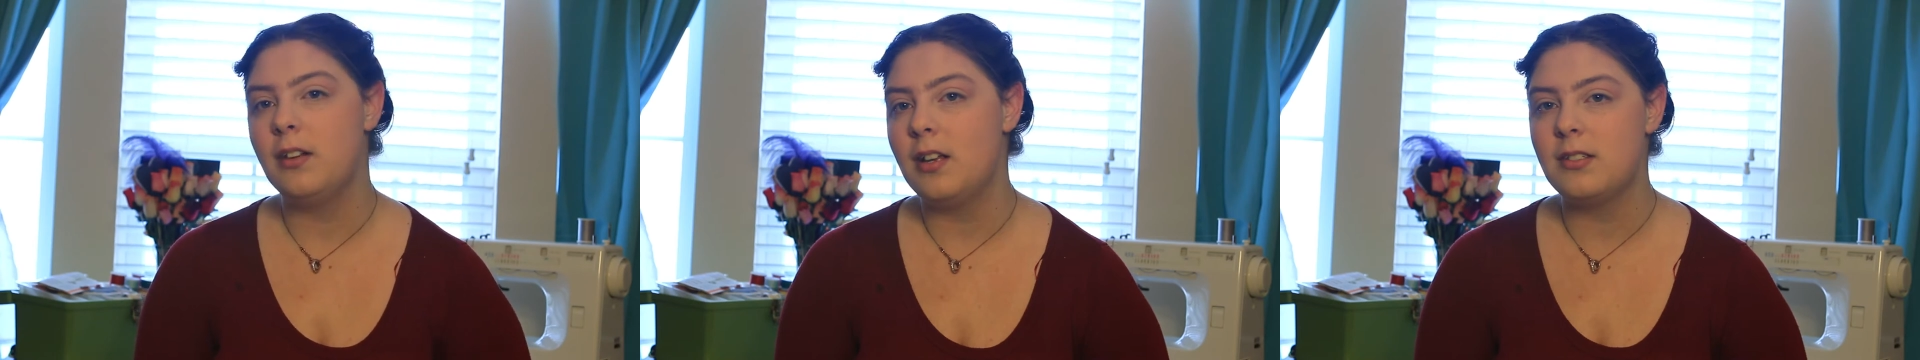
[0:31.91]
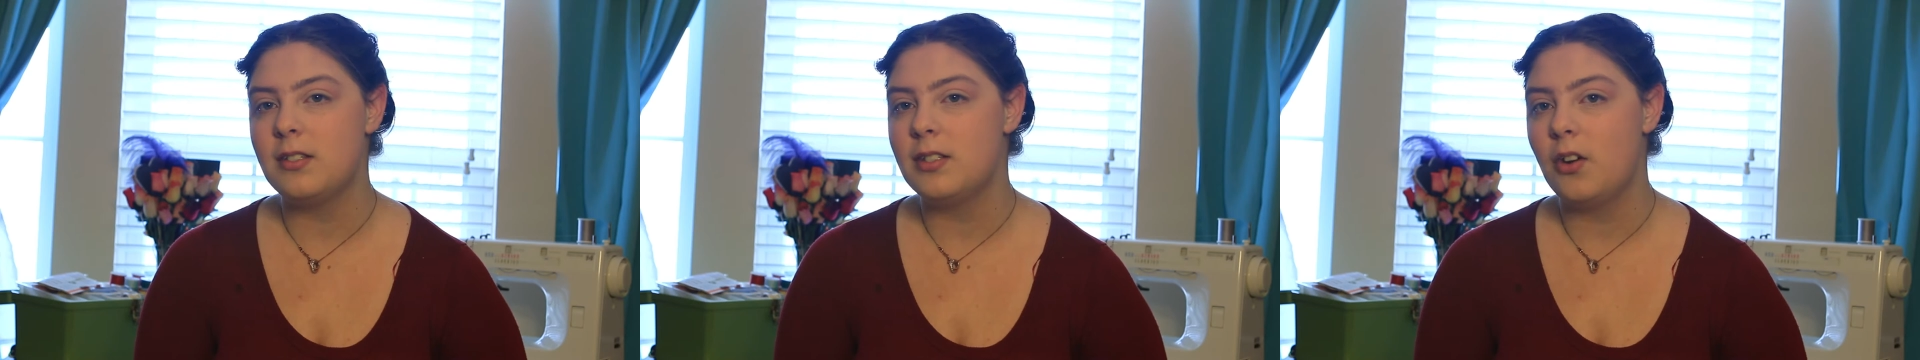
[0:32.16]

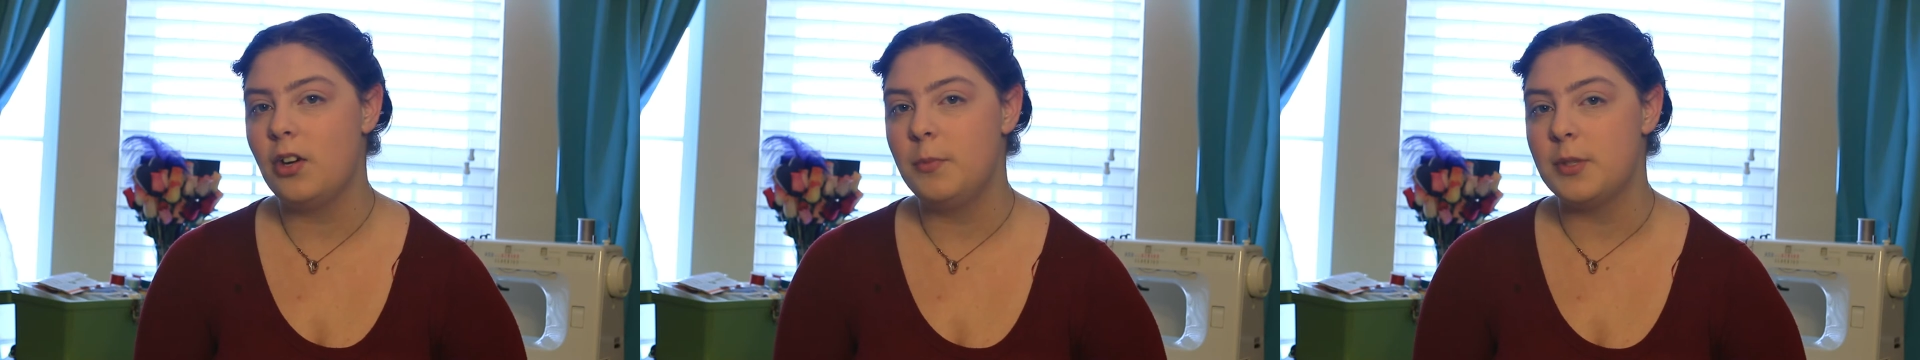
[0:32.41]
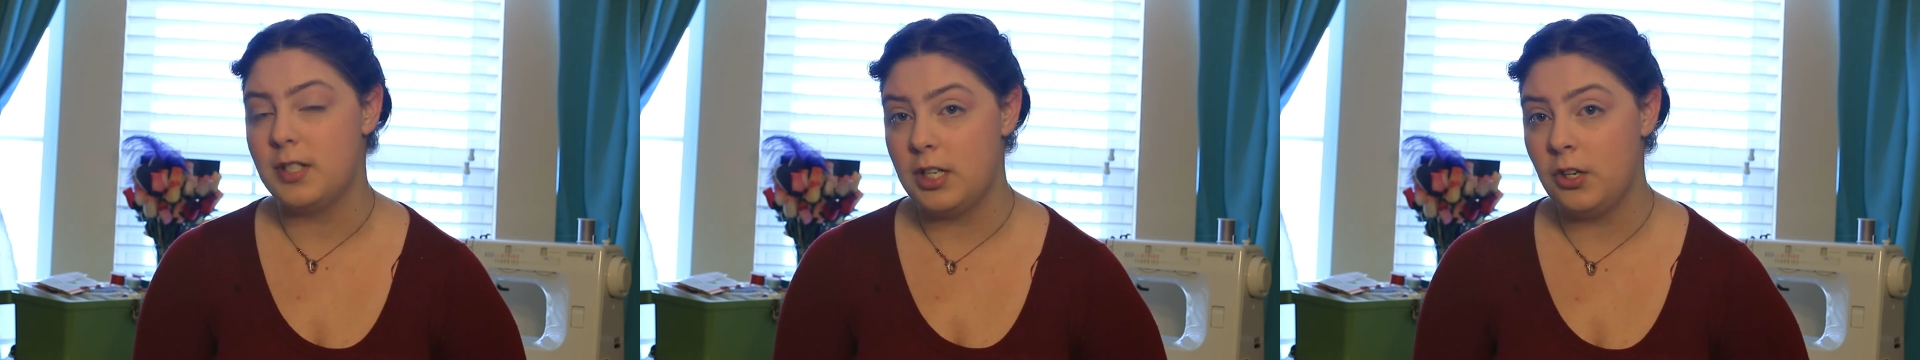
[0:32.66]
necessary
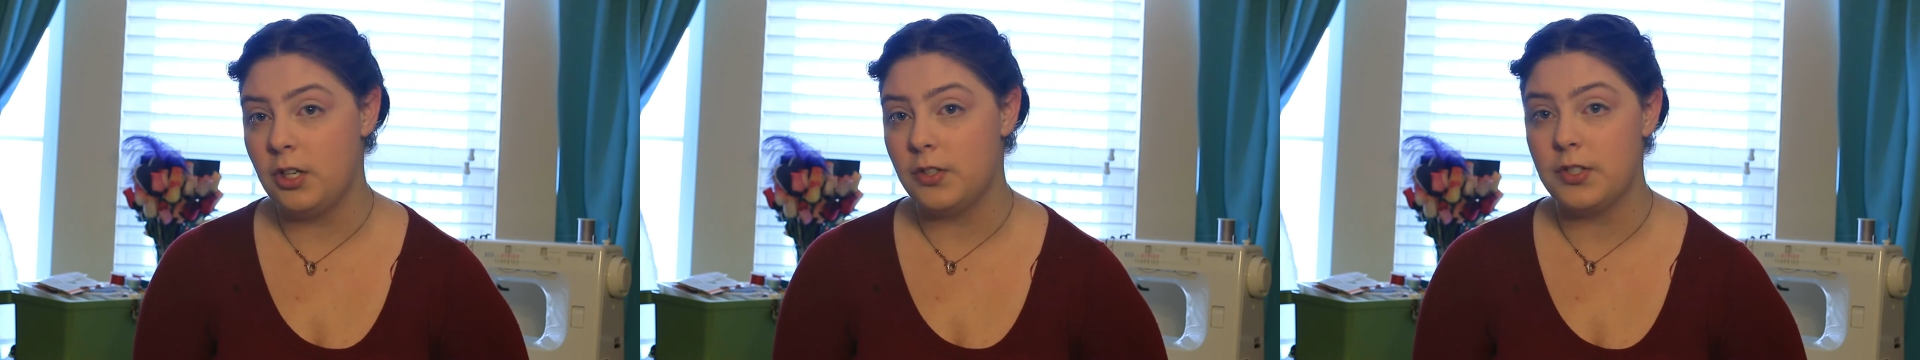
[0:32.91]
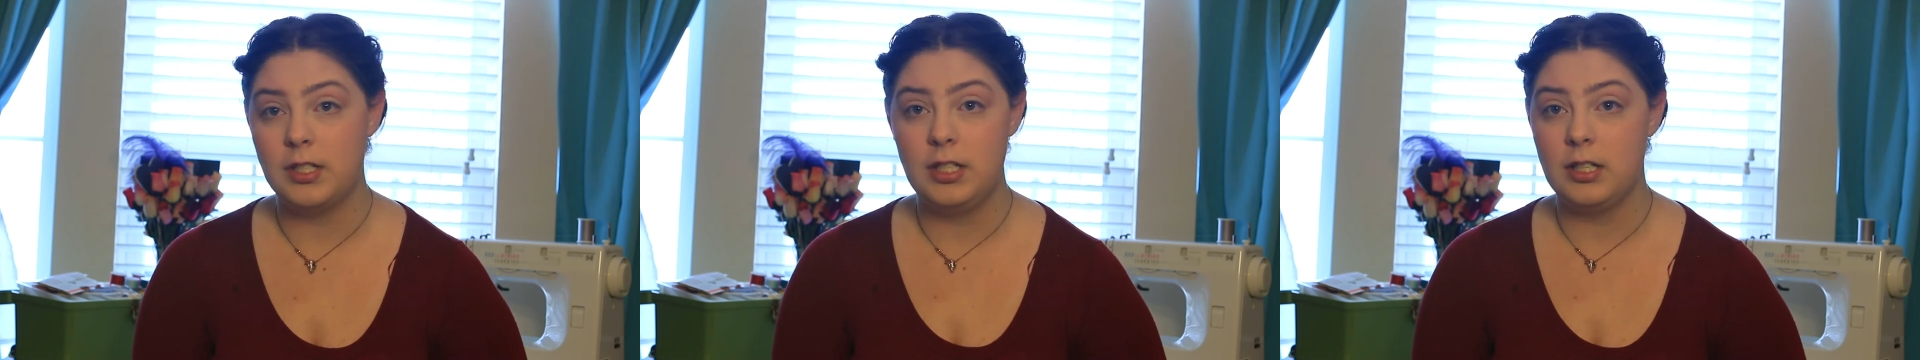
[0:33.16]

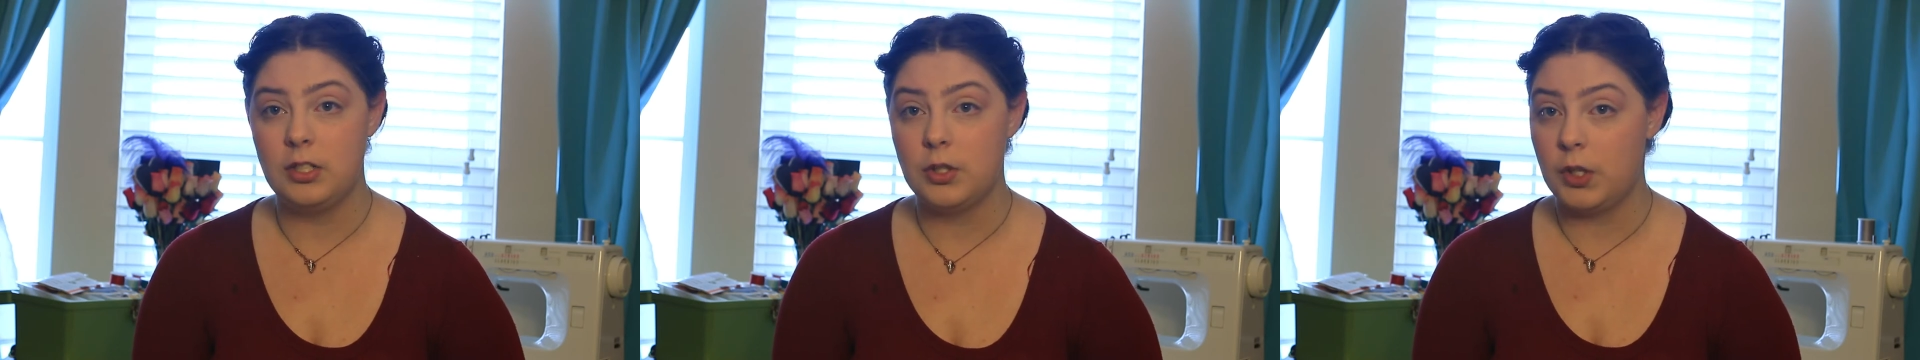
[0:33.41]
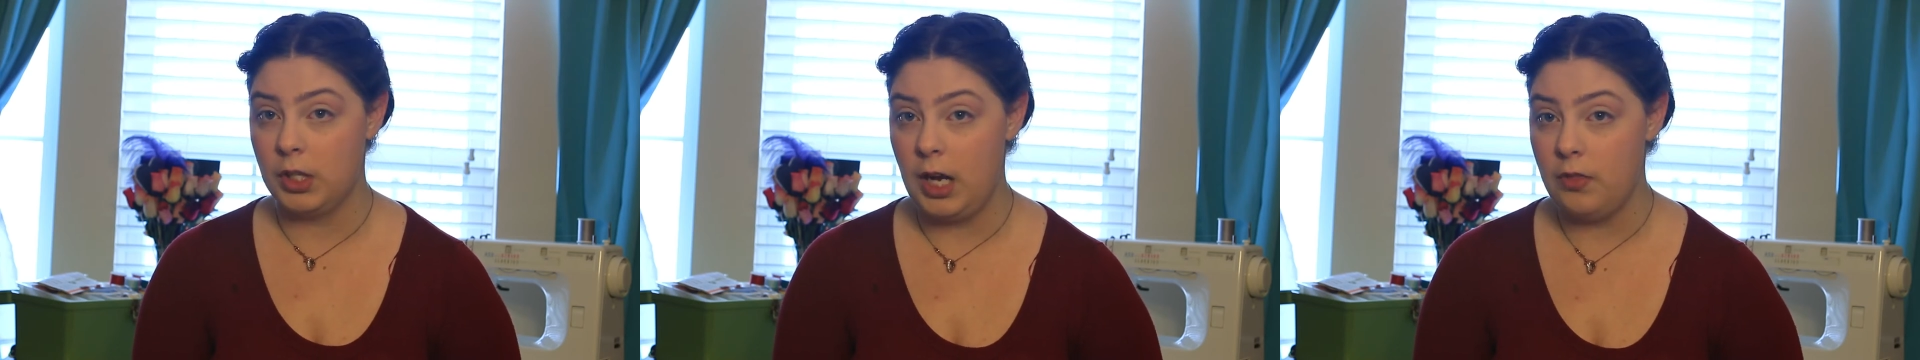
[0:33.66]
materials needed to
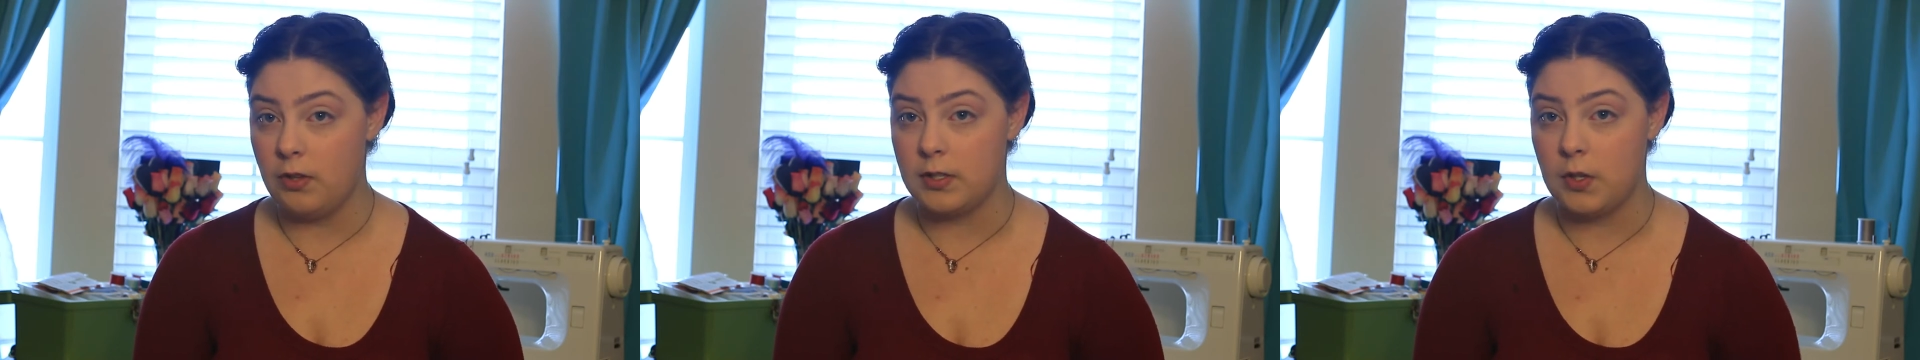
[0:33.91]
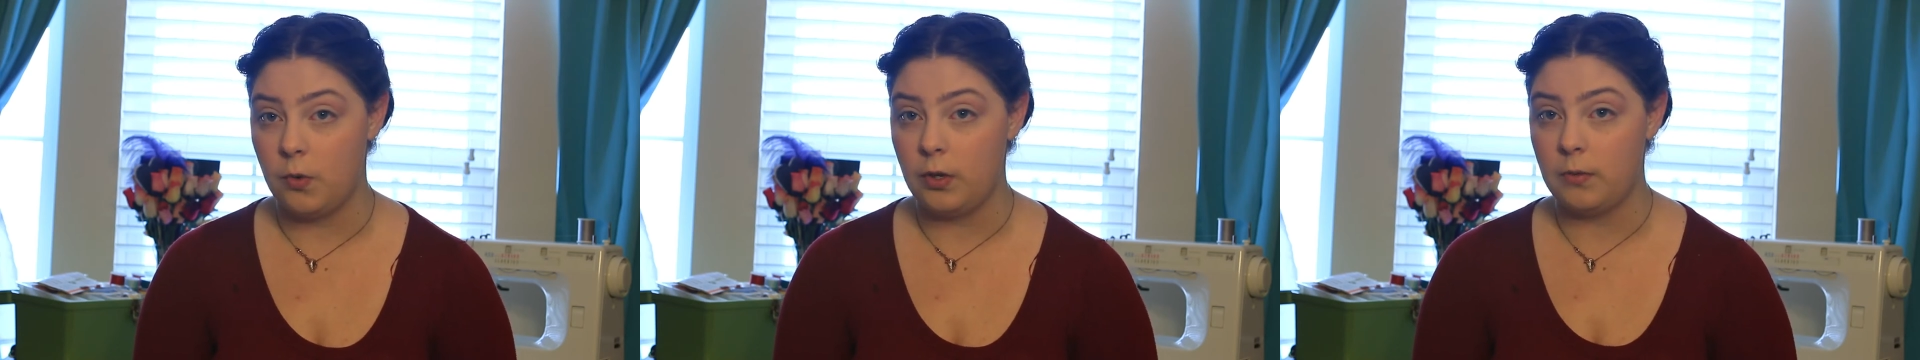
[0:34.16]
create this
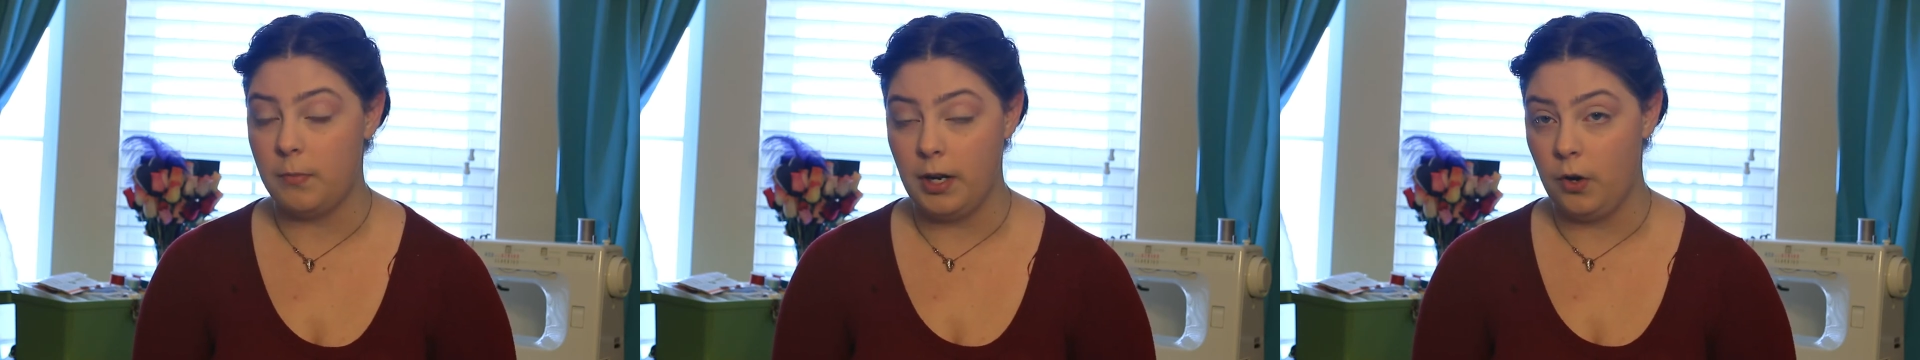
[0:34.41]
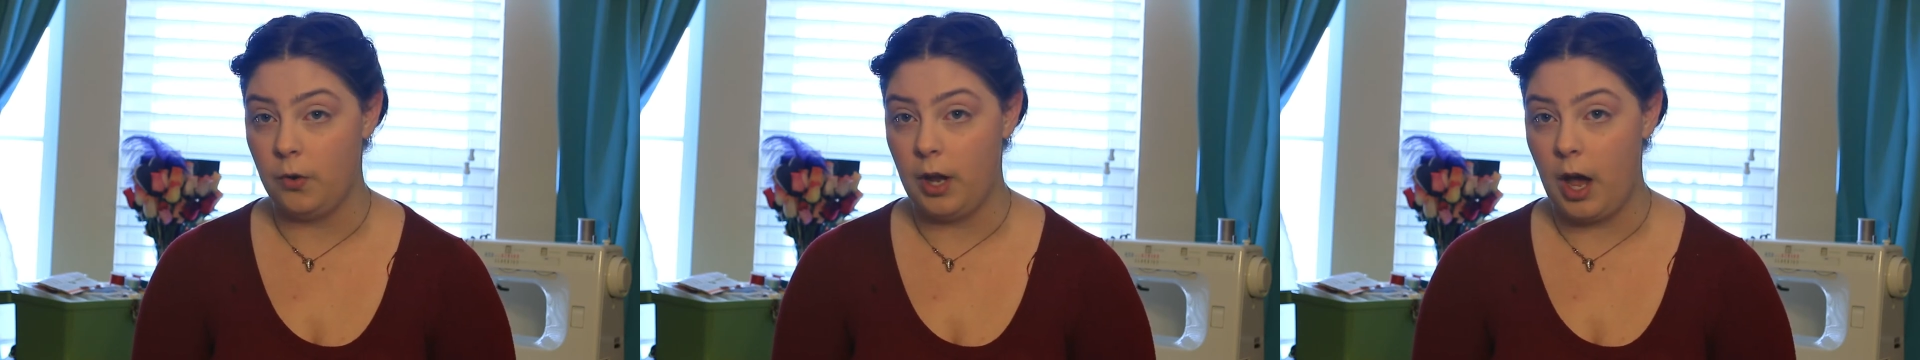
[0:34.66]
own, my
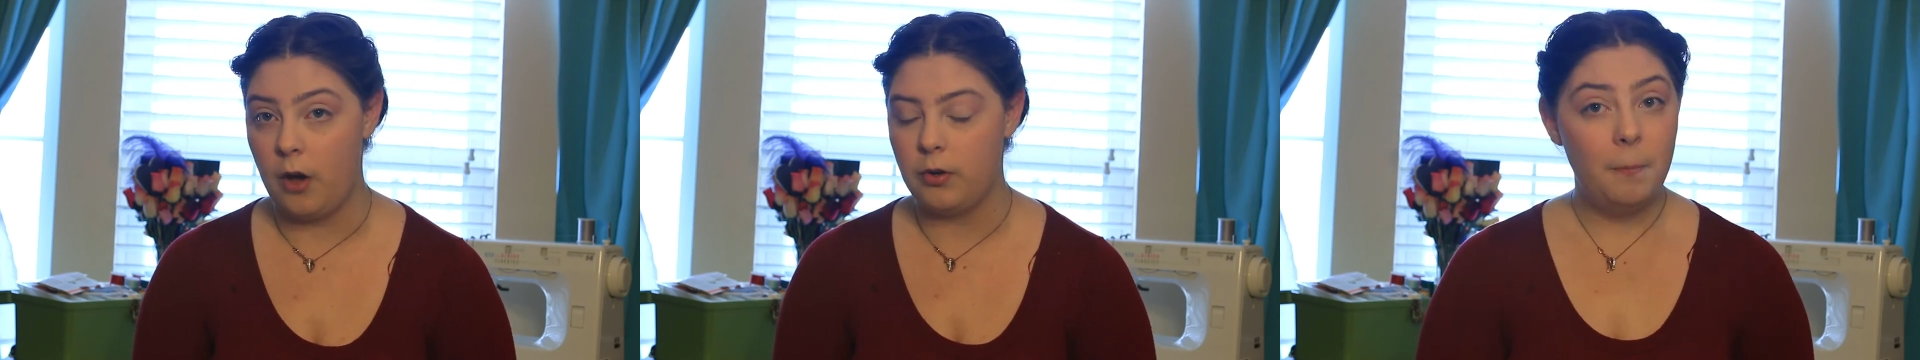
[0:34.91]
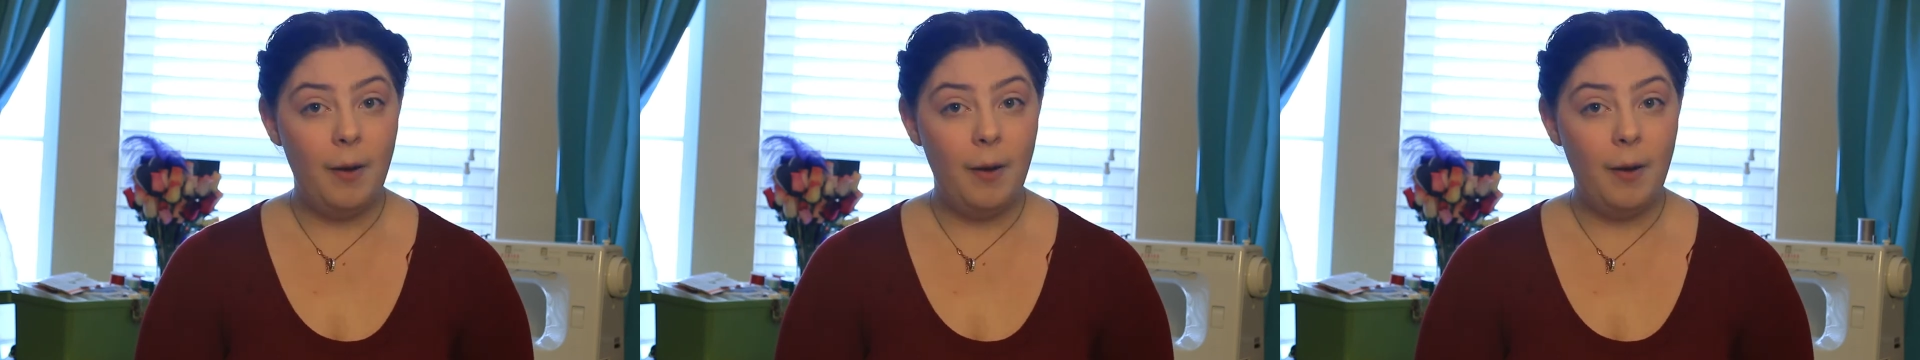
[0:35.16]
own gown.